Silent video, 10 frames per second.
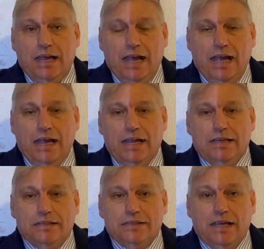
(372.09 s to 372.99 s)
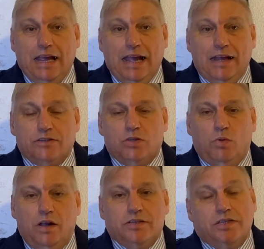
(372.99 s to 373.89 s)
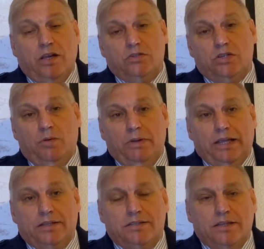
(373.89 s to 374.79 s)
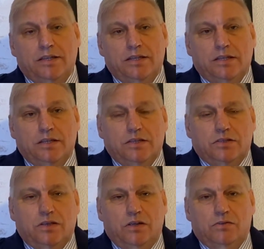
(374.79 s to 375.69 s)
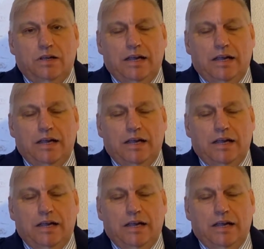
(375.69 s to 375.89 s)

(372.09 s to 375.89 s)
and how to answer those topics. So